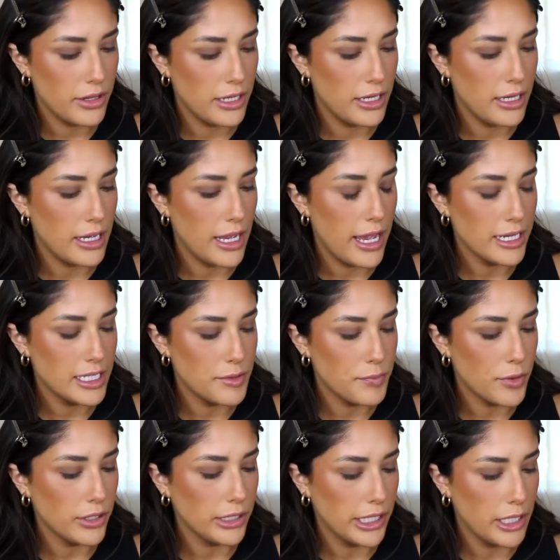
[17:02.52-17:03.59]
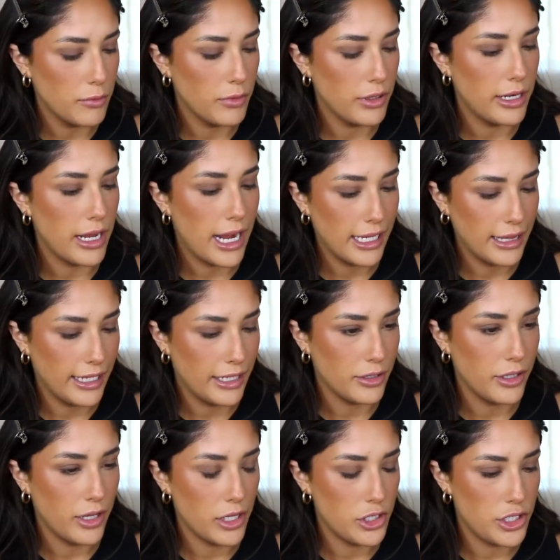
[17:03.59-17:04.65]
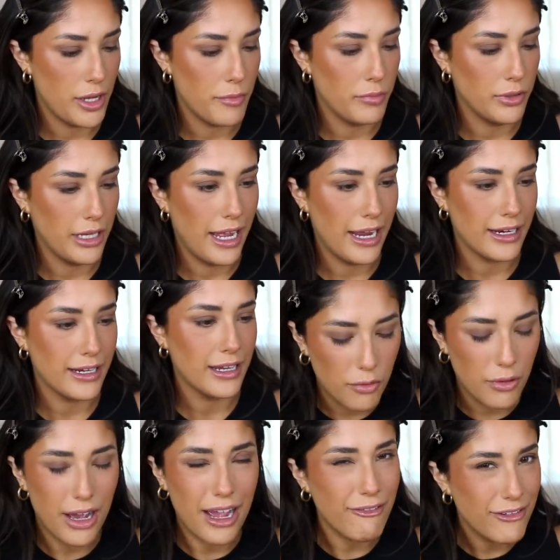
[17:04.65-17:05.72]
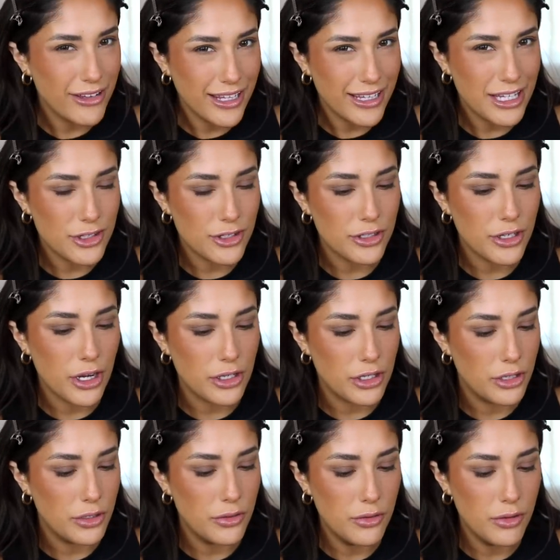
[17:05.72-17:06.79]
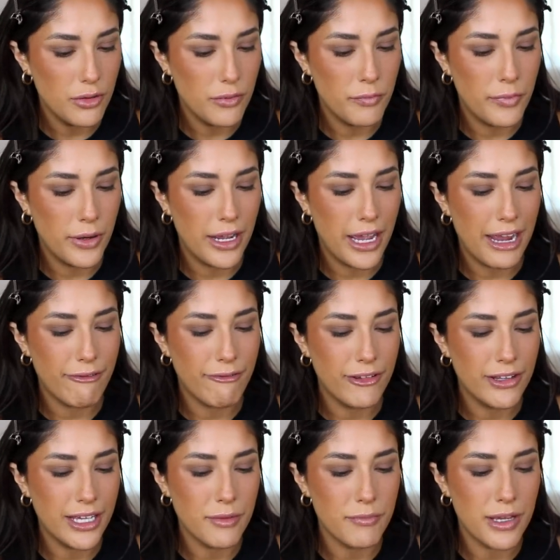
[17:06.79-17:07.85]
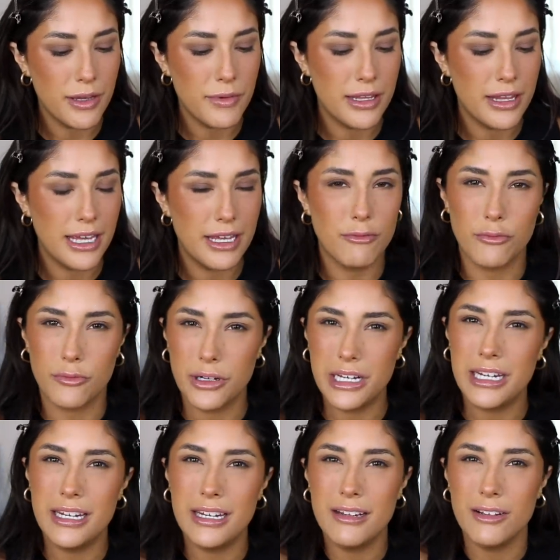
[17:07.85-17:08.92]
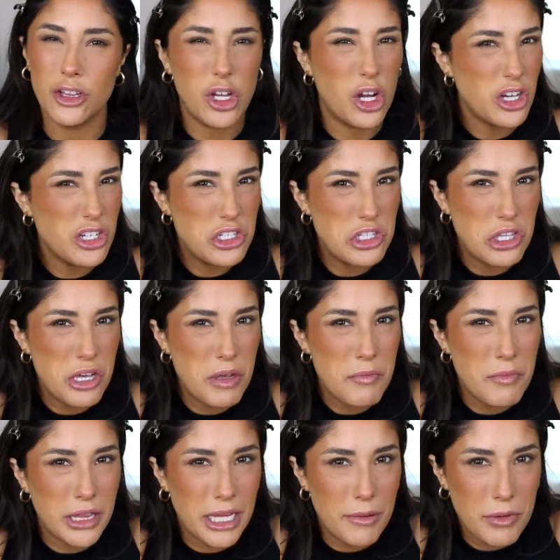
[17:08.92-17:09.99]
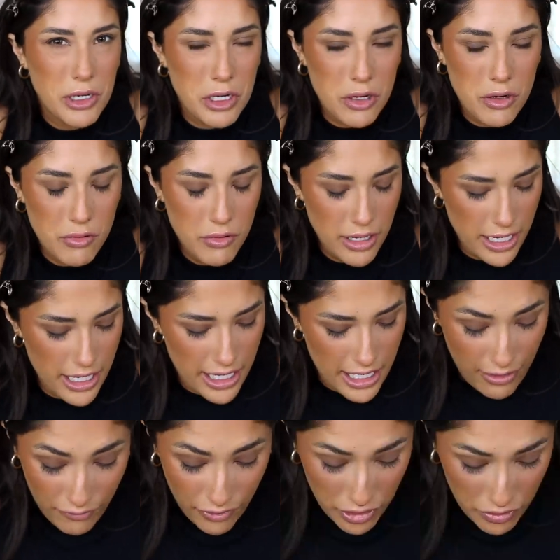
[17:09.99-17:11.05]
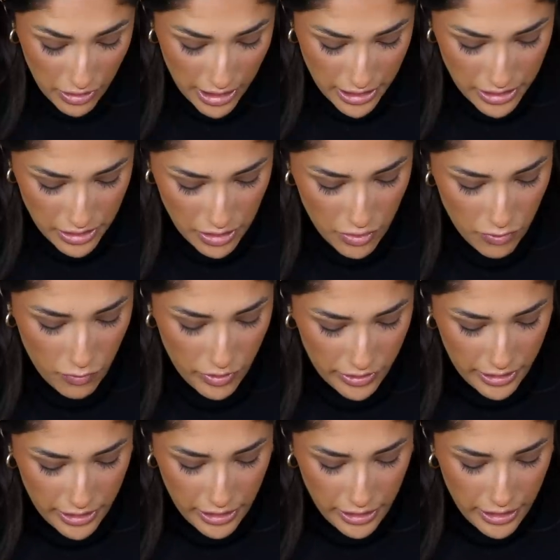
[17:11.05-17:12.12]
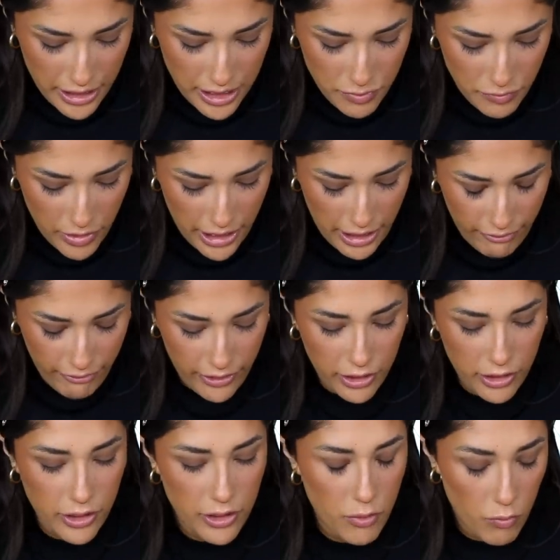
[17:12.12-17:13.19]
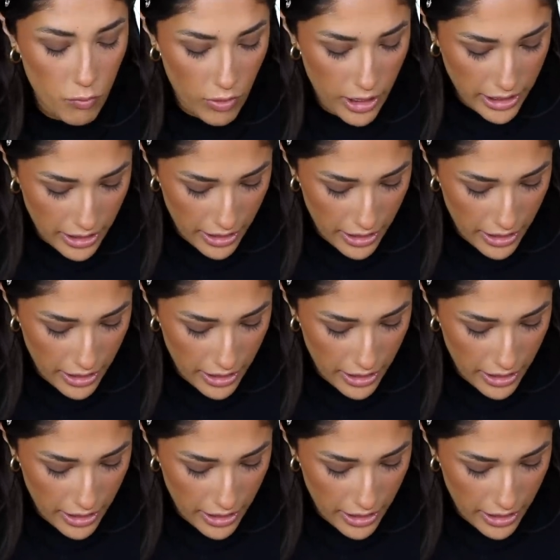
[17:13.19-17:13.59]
the Expert Liquid Eyeliner in the Jet Black. I feel like these are not new, but I feel like maybe they relaunched them. Let me know if you guys know what the deal is, but I figured why